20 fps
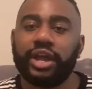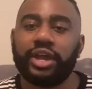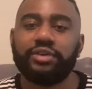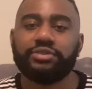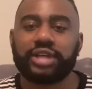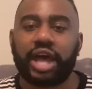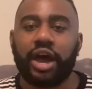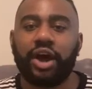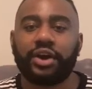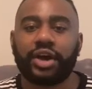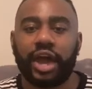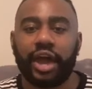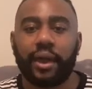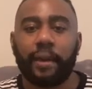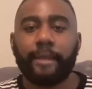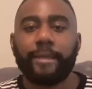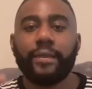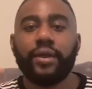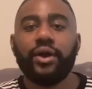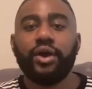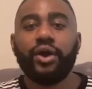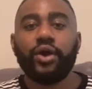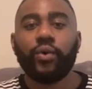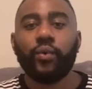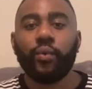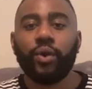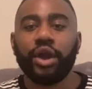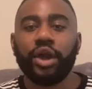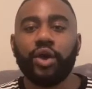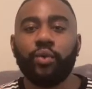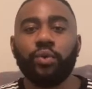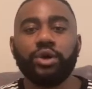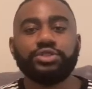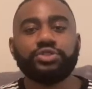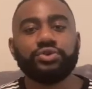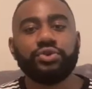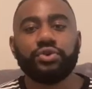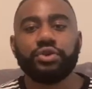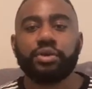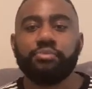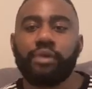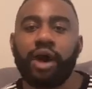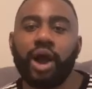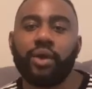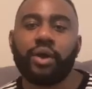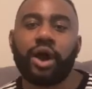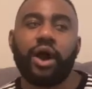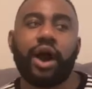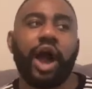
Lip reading: He was like, okay, well, what you doing tomorrow?